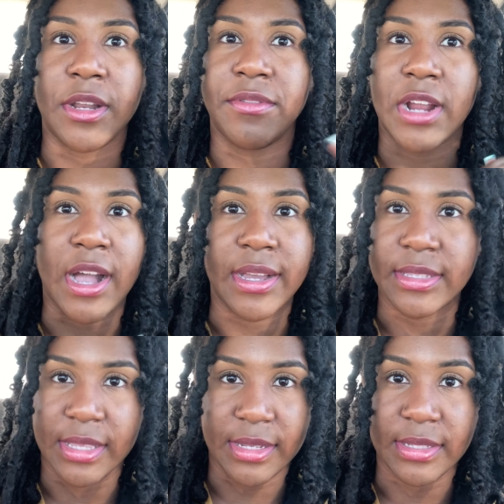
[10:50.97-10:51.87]
Whatever
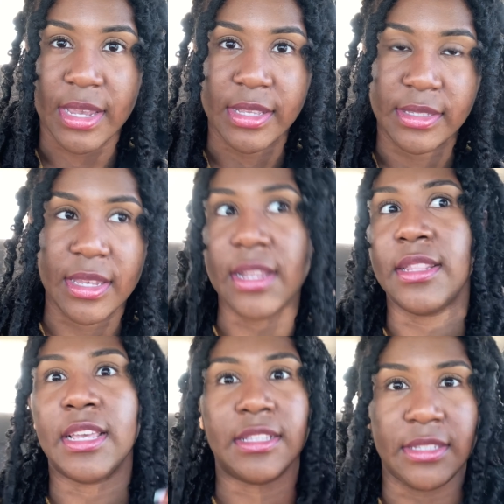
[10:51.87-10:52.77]
aisle they say it's
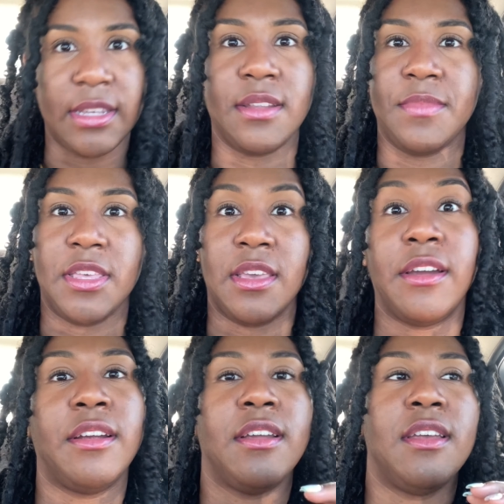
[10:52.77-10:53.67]
in, it's gonna be
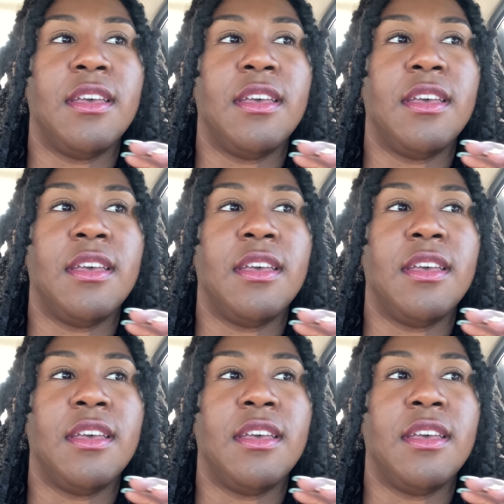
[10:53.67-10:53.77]
there.